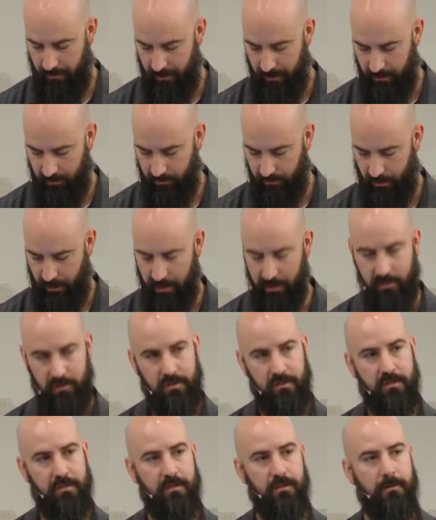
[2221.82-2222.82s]
in
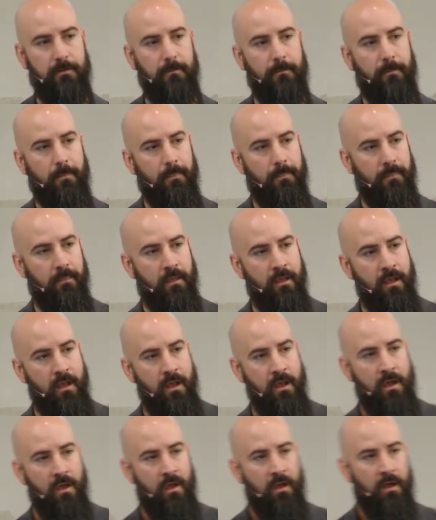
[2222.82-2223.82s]
Christ.
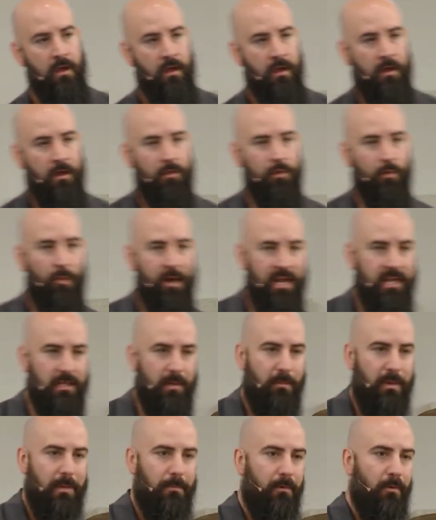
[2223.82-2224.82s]
The way
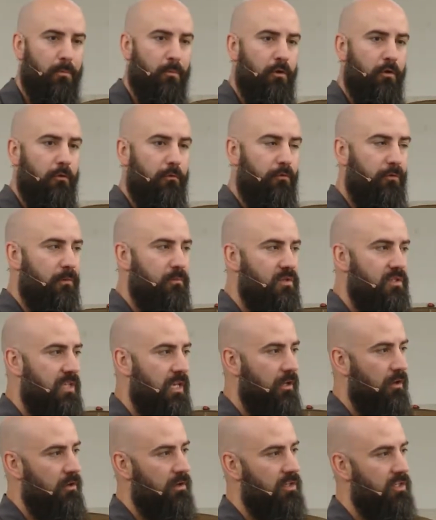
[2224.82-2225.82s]
that people move from
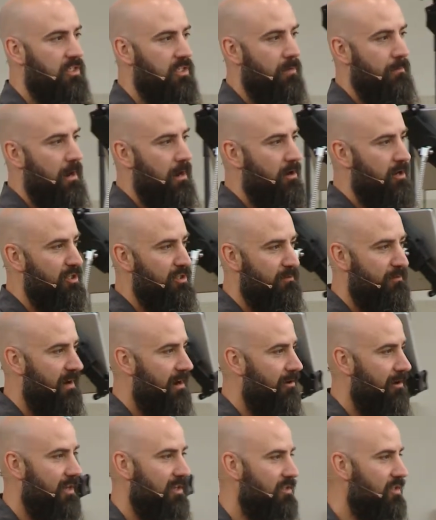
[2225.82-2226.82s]
singleness to marriage
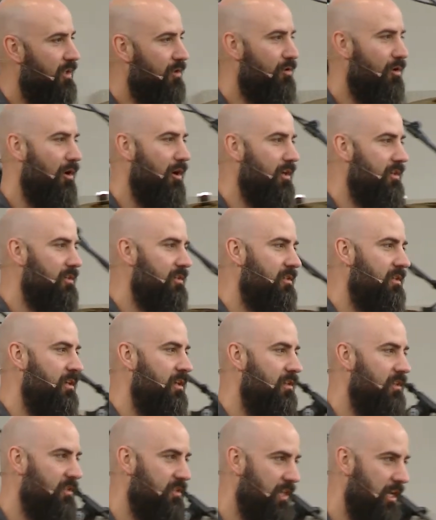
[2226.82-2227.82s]
varies across
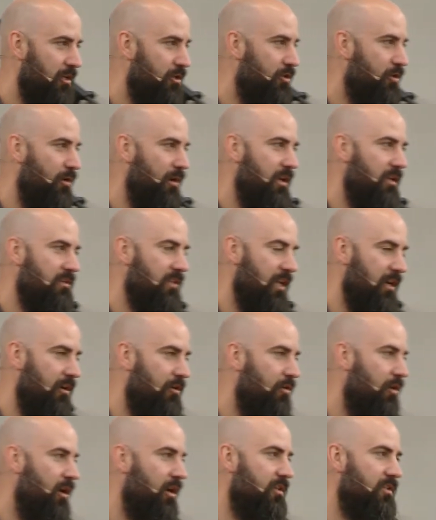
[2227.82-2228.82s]
the centuries and
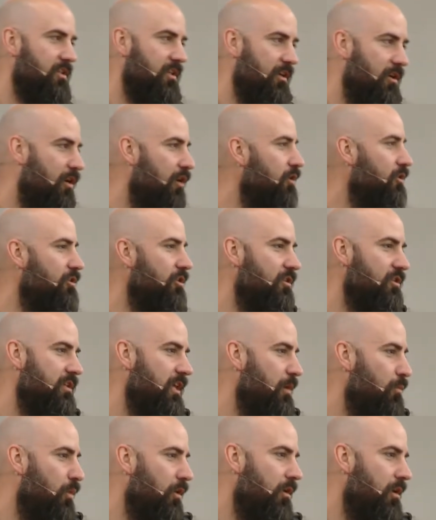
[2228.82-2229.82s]
across the cultures,
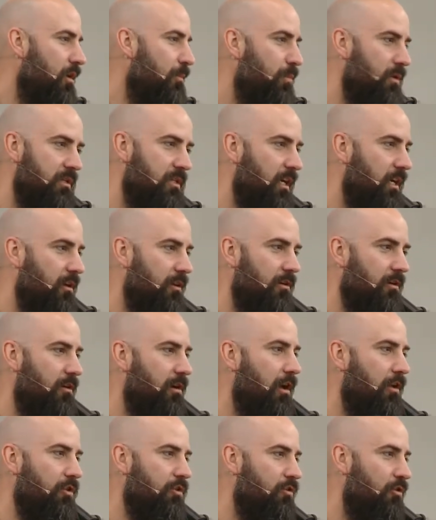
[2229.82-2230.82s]
and we're in a particular
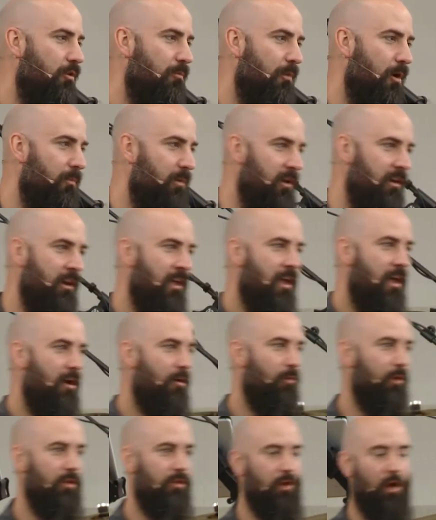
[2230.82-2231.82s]
cultural moment
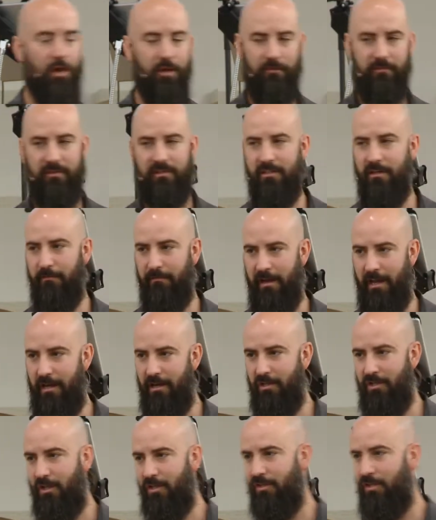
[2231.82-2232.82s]
with all of its
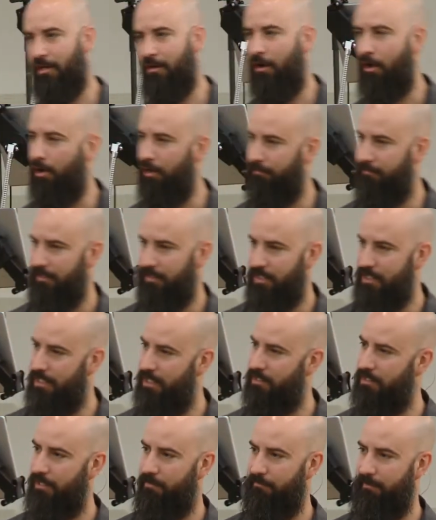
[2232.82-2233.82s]
advantages and all of its
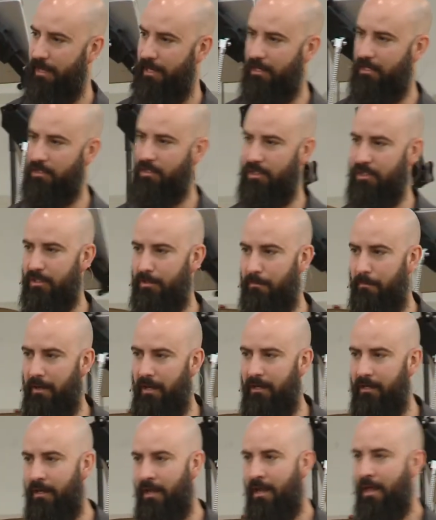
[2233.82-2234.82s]
disadvantages.
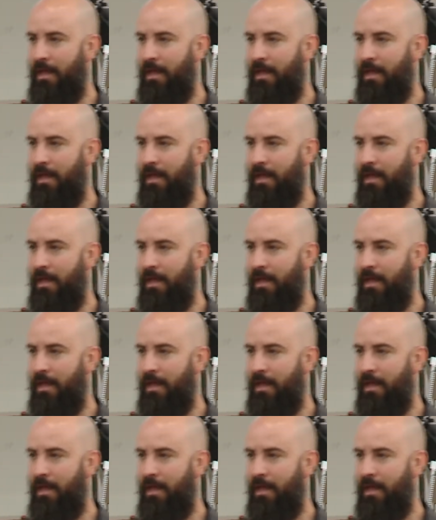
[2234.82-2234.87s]
But